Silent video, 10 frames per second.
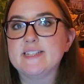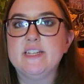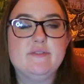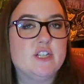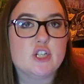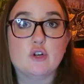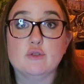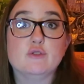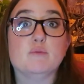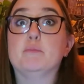TV
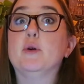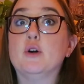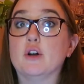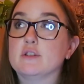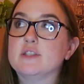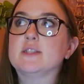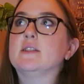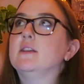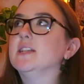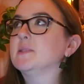shows, books,
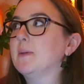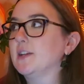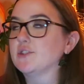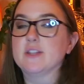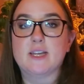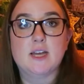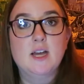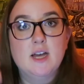especially,